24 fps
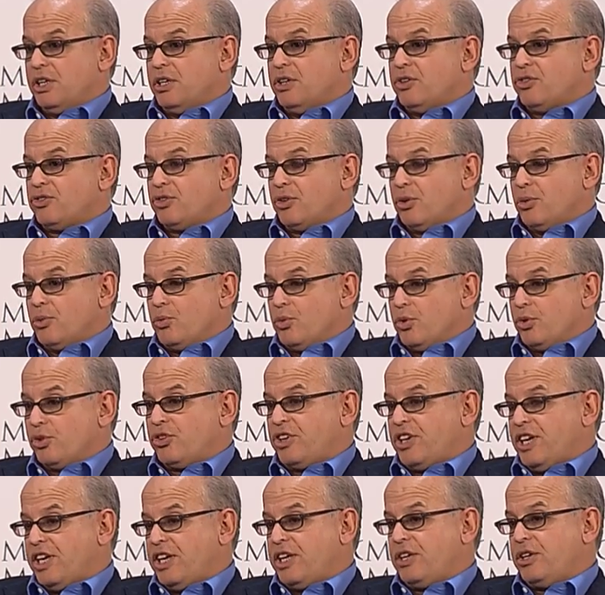So we're
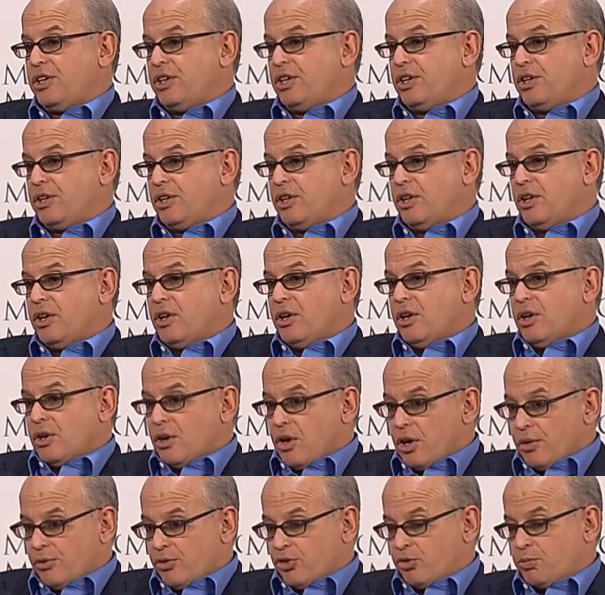taking
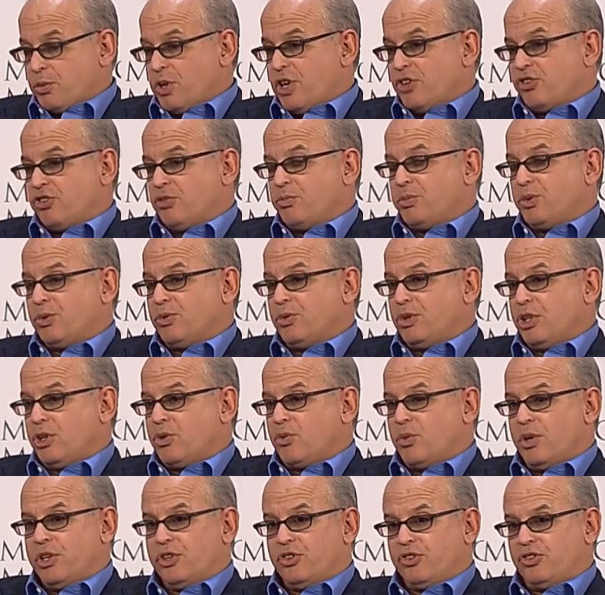our responsibility
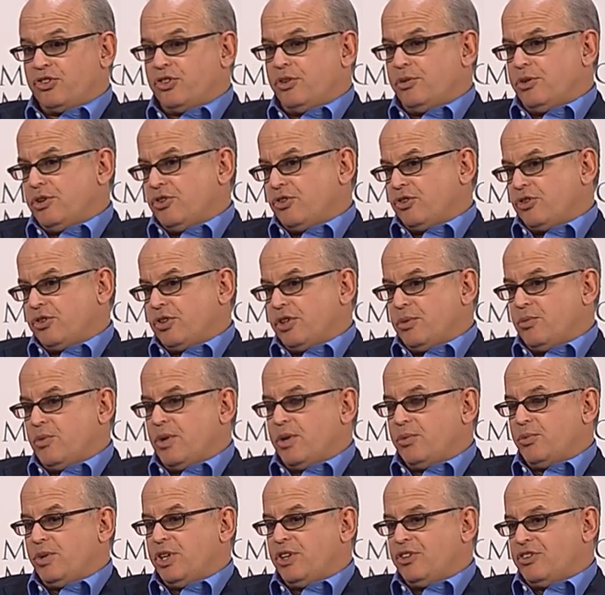quite seriously
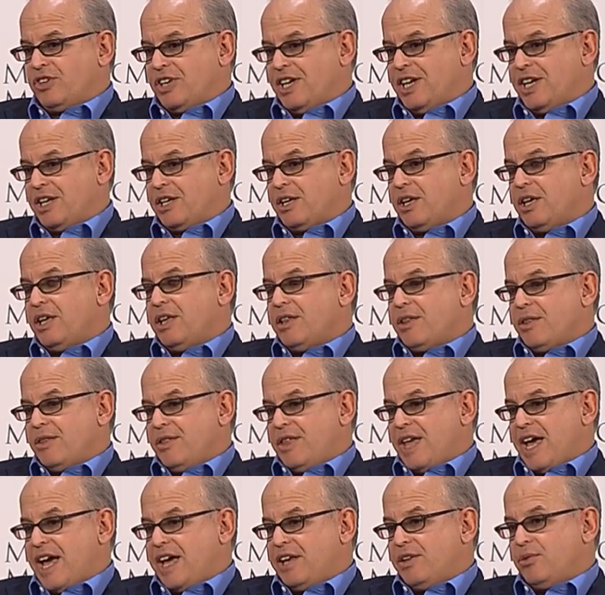when we take
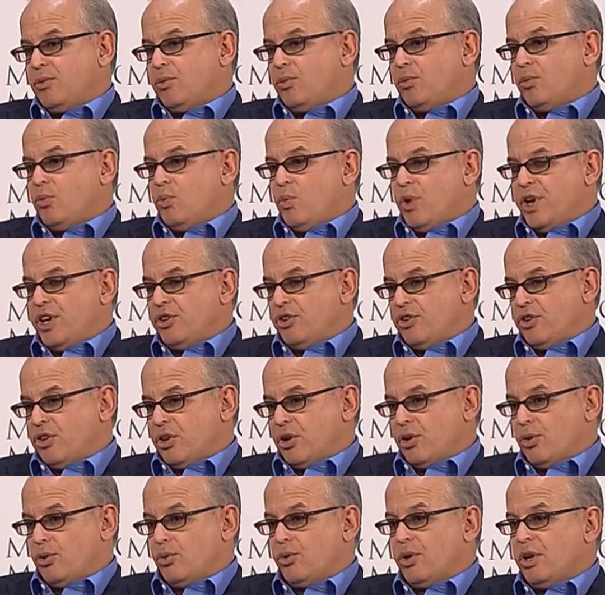that
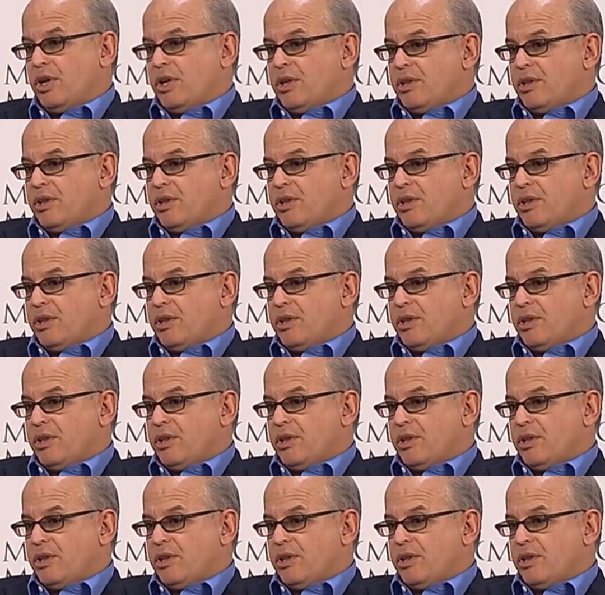window